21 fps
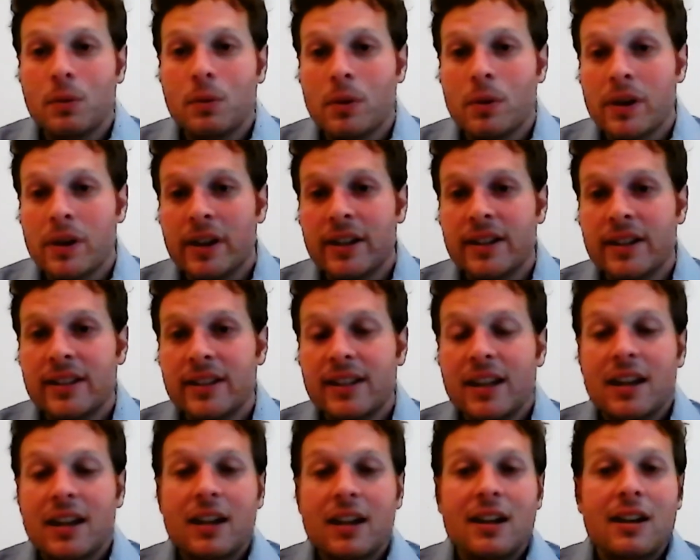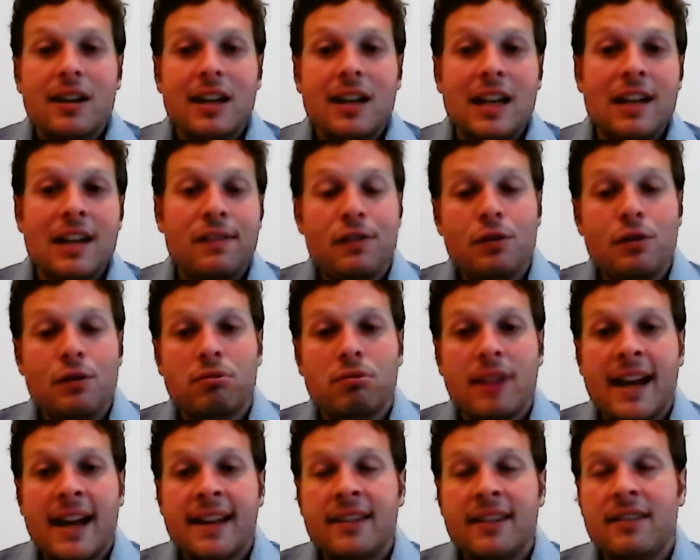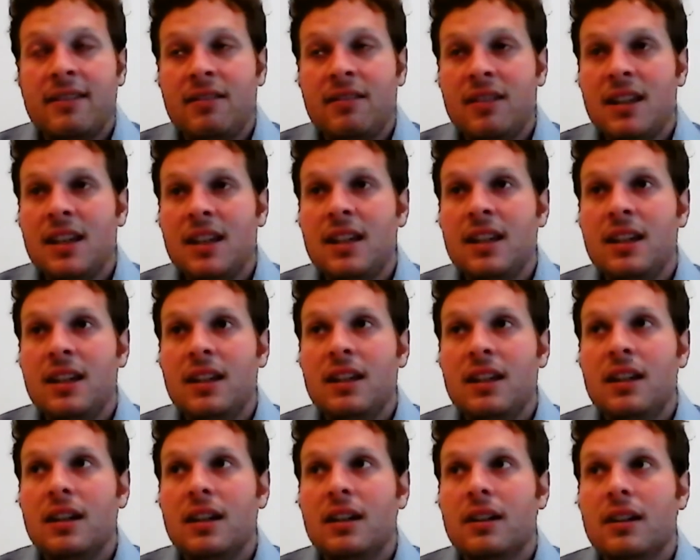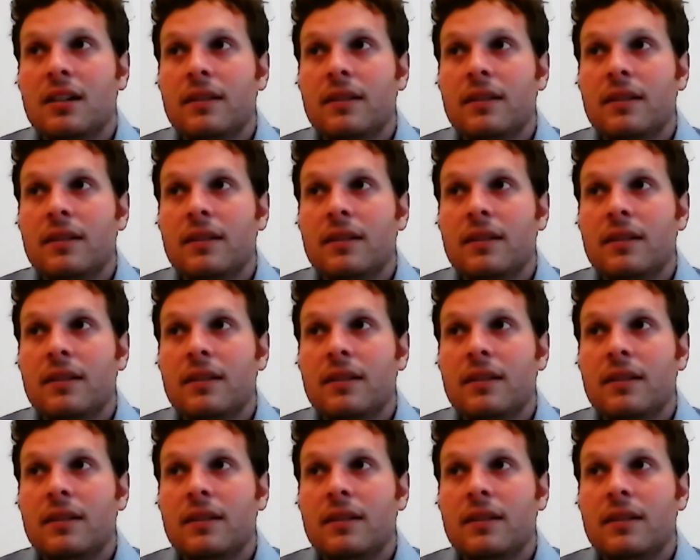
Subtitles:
was if you read the